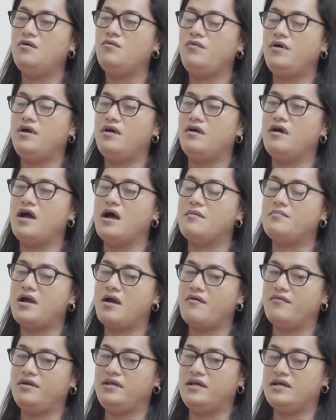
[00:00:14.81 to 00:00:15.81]
where I'm
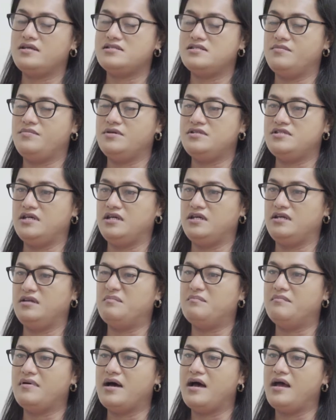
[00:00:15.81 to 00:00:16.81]
currently
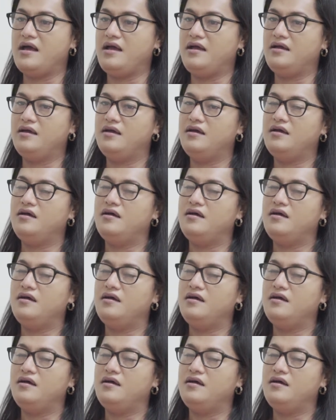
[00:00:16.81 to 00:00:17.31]
exhibiting my